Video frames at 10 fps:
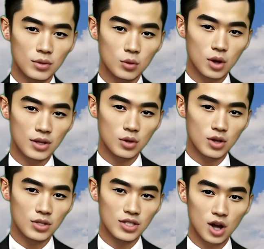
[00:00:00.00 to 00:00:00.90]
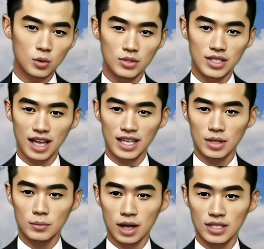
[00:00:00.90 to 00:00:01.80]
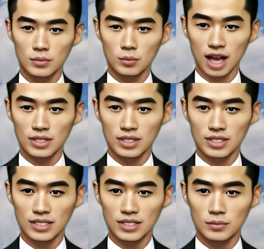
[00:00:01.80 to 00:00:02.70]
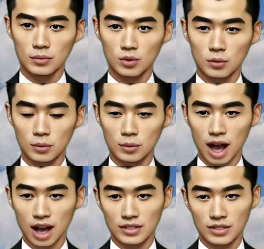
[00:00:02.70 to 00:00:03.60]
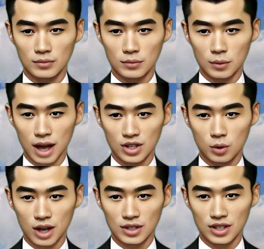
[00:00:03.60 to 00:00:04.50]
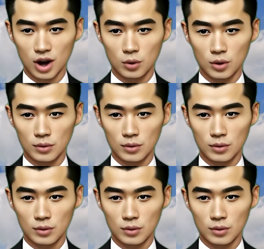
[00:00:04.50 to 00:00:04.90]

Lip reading: while also retaining the best practices from the past. By doing so,